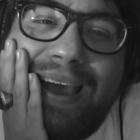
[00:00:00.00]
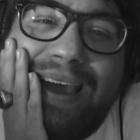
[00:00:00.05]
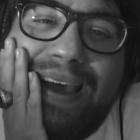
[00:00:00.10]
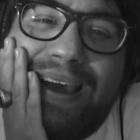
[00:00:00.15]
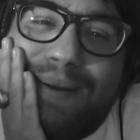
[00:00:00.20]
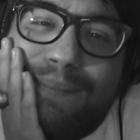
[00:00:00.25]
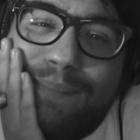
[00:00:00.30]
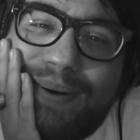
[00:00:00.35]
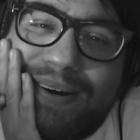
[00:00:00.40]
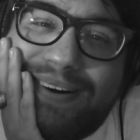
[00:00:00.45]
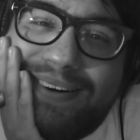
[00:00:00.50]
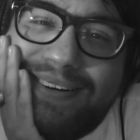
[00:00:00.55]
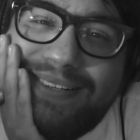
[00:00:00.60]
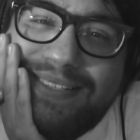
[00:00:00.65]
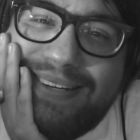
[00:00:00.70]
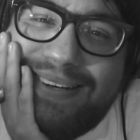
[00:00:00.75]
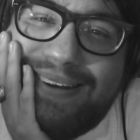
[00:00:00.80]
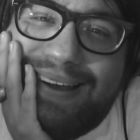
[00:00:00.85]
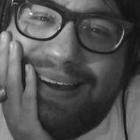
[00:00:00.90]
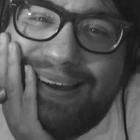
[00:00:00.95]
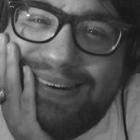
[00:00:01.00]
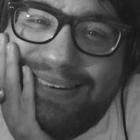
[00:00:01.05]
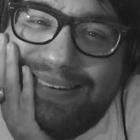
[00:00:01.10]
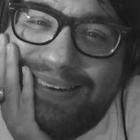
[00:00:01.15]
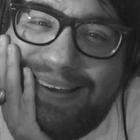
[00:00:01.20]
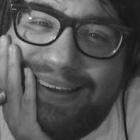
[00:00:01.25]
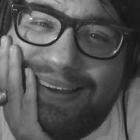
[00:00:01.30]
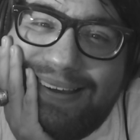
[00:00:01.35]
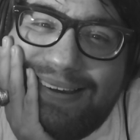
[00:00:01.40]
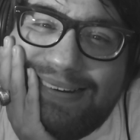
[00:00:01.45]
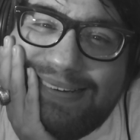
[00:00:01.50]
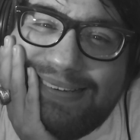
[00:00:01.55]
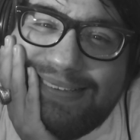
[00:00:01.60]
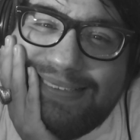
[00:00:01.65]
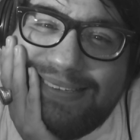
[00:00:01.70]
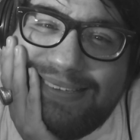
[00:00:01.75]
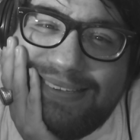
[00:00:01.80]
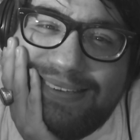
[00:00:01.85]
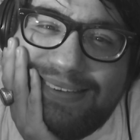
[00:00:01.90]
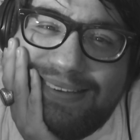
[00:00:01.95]
hamburgers and hot
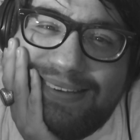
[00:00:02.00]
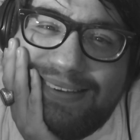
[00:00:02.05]
dogs?